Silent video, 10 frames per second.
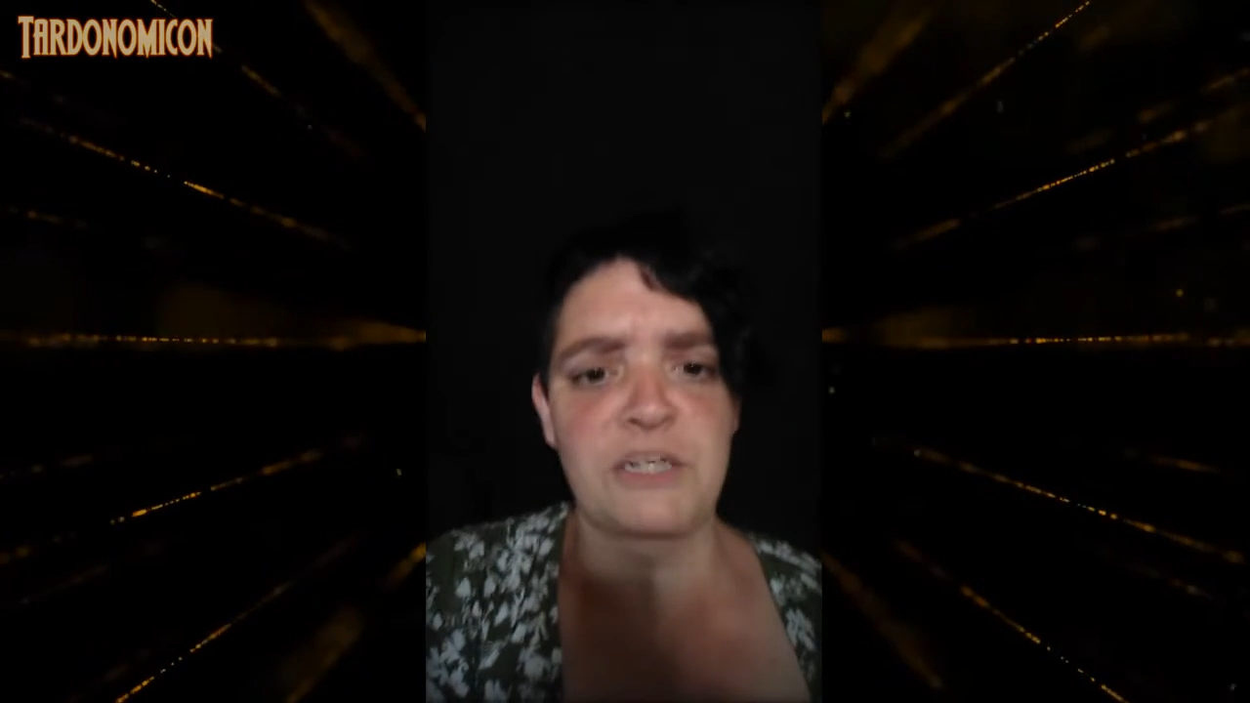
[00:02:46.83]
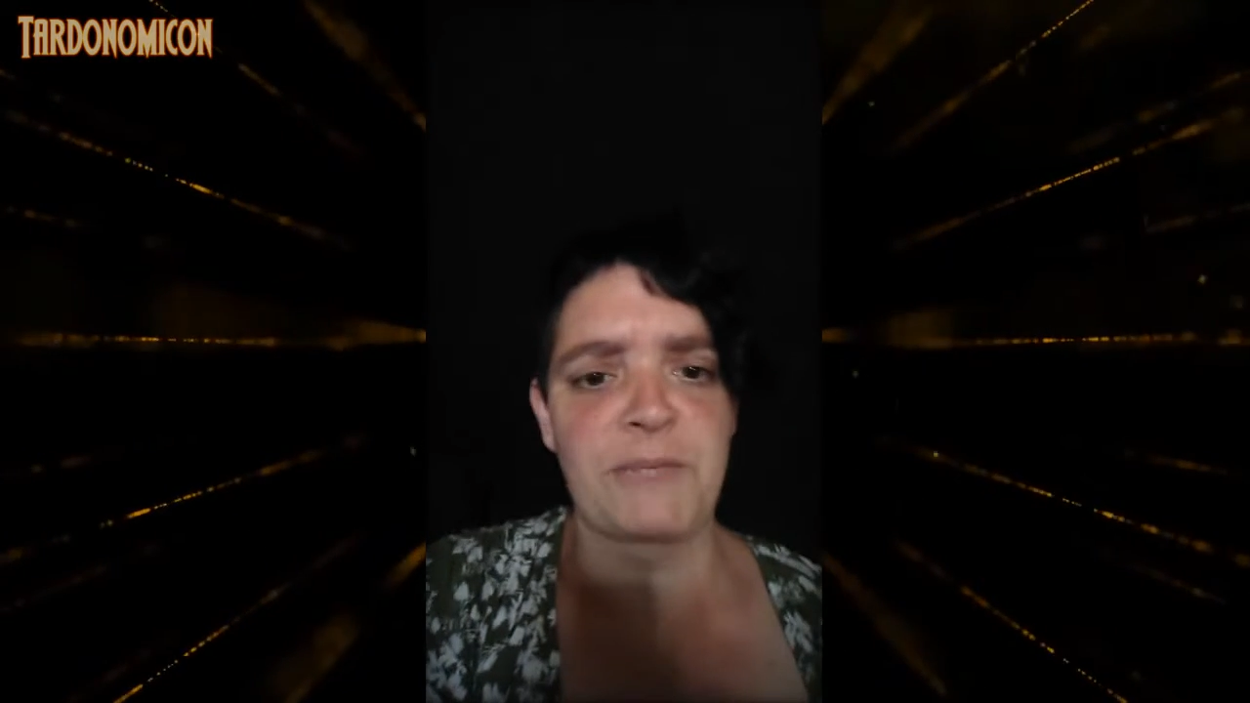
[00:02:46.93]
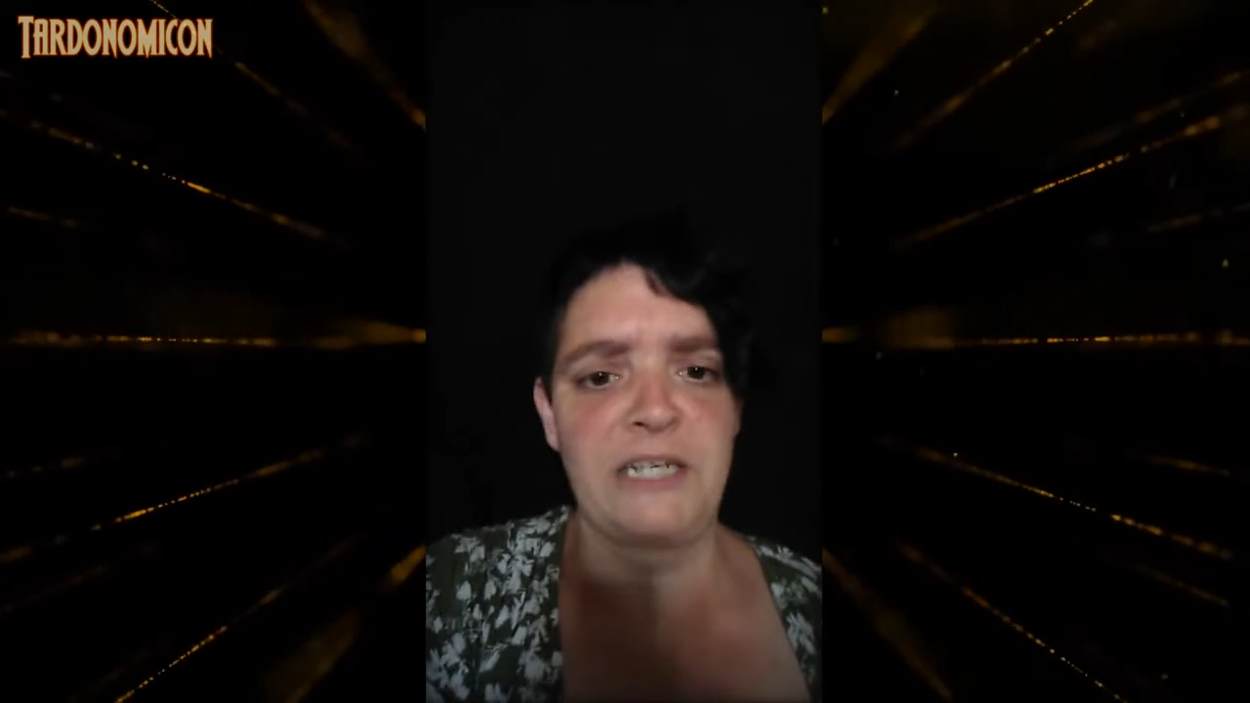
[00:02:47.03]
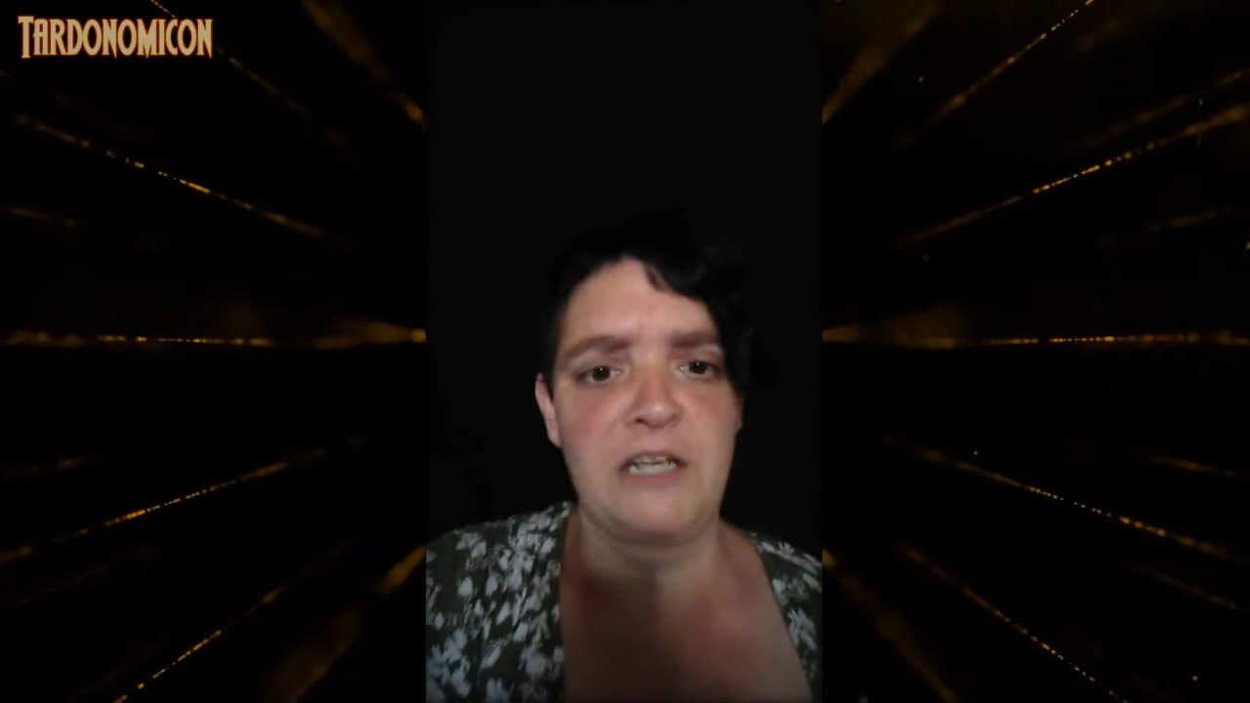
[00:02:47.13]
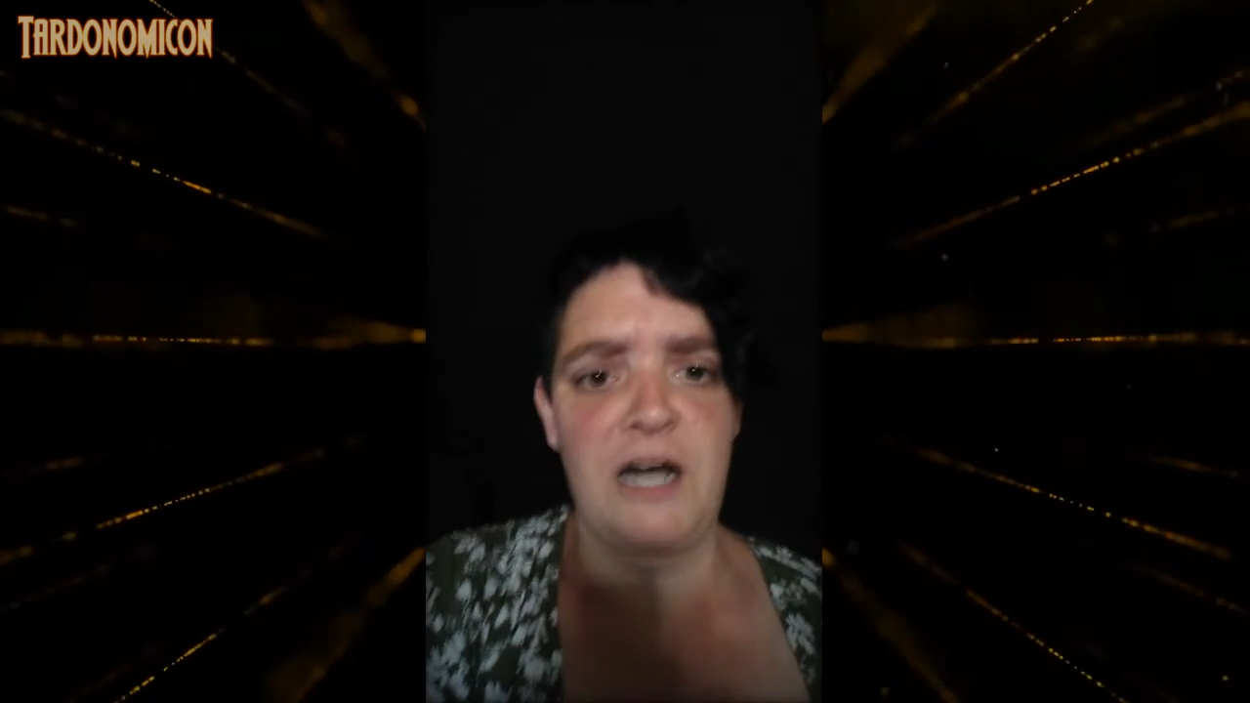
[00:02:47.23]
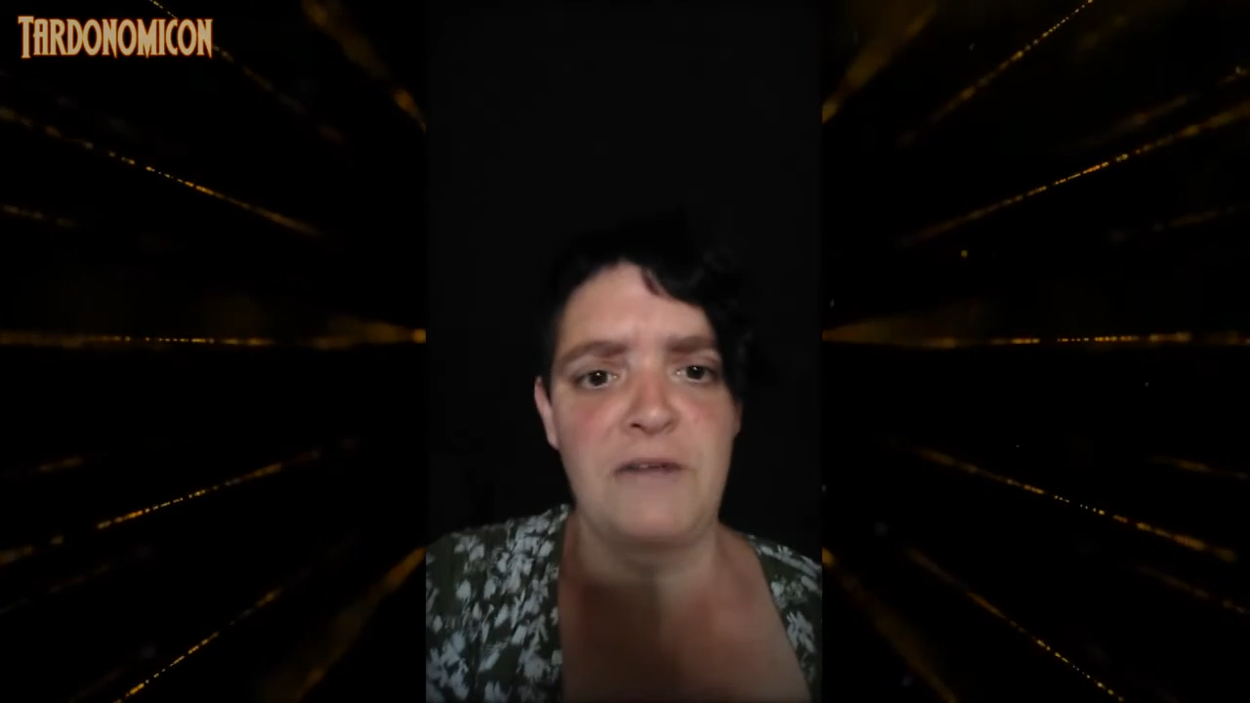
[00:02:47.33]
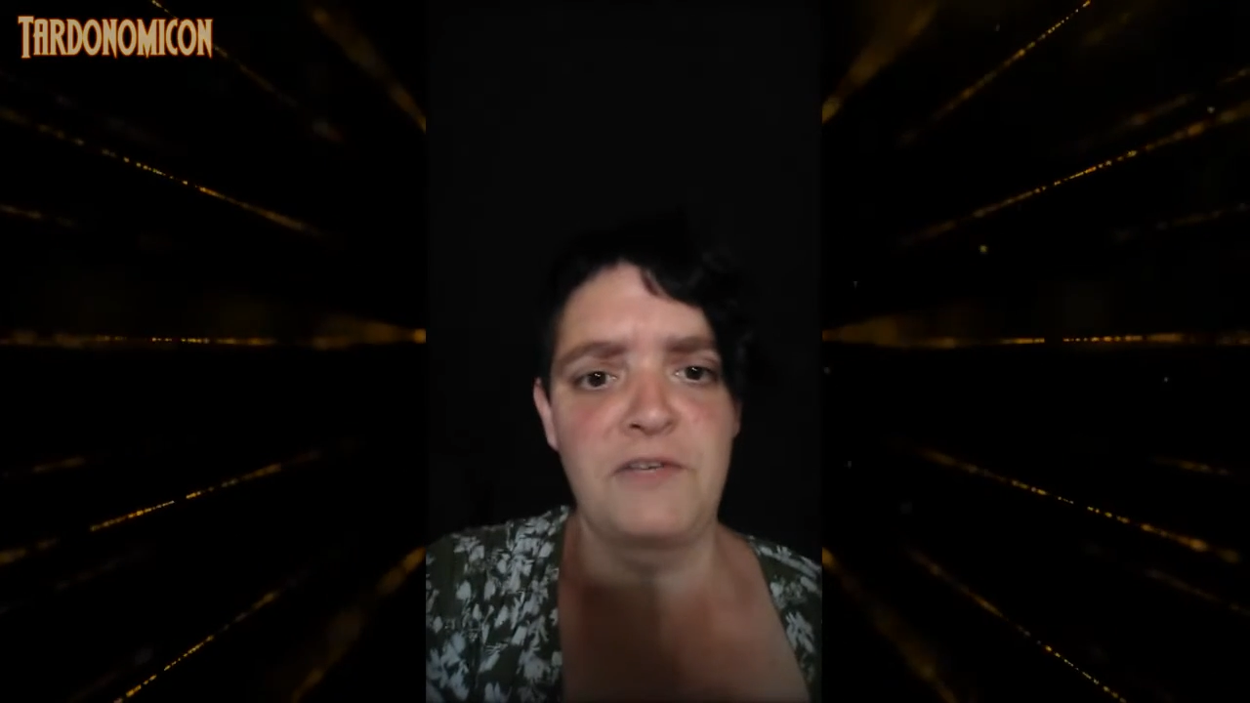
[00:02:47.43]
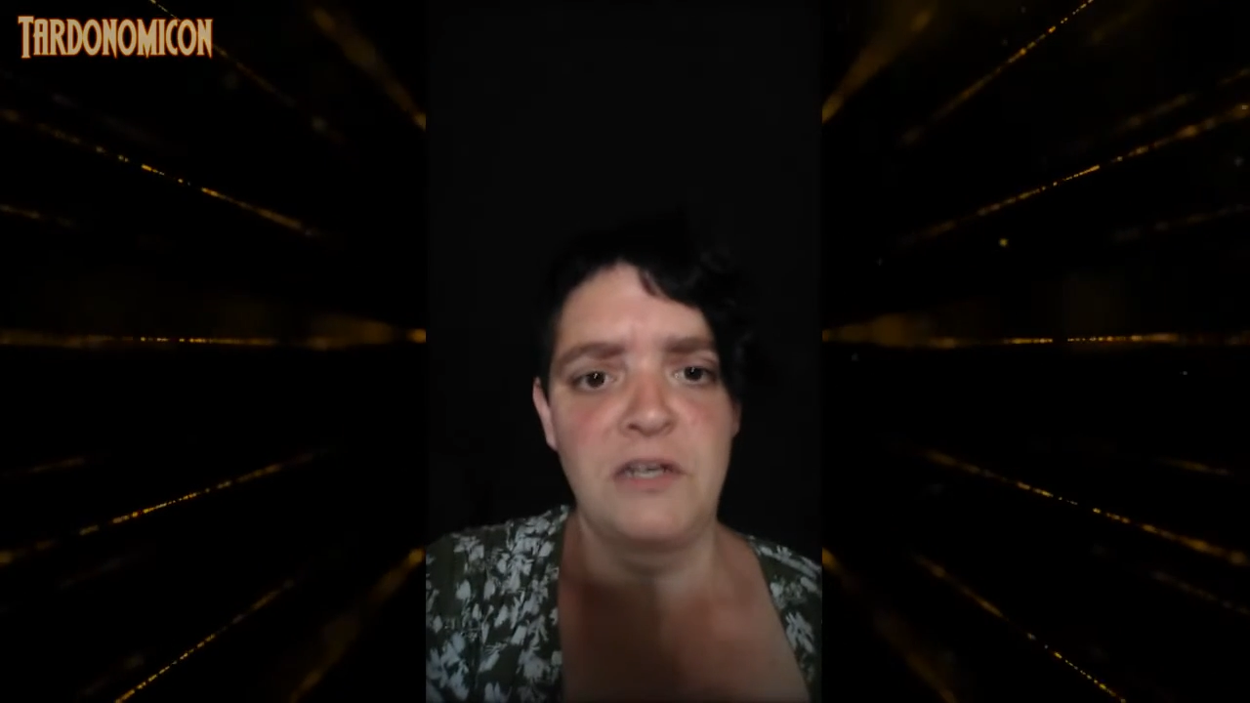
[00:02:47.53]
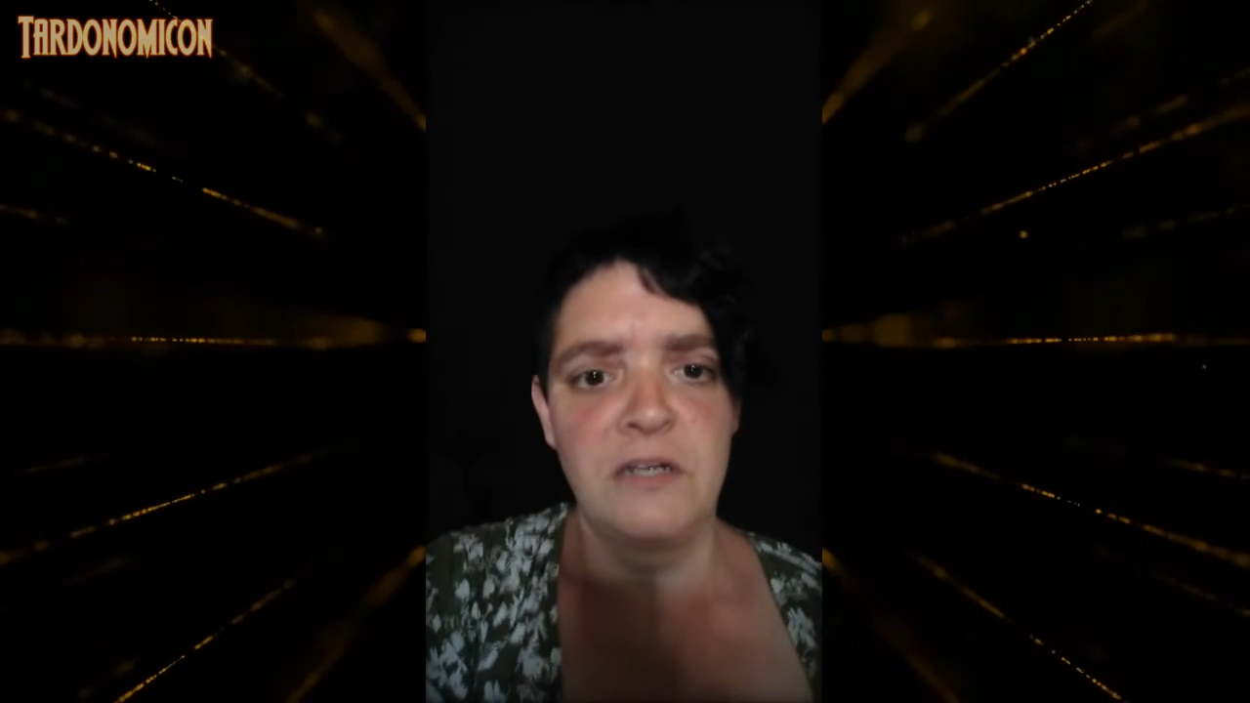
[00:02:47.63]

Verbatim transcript: to be loved,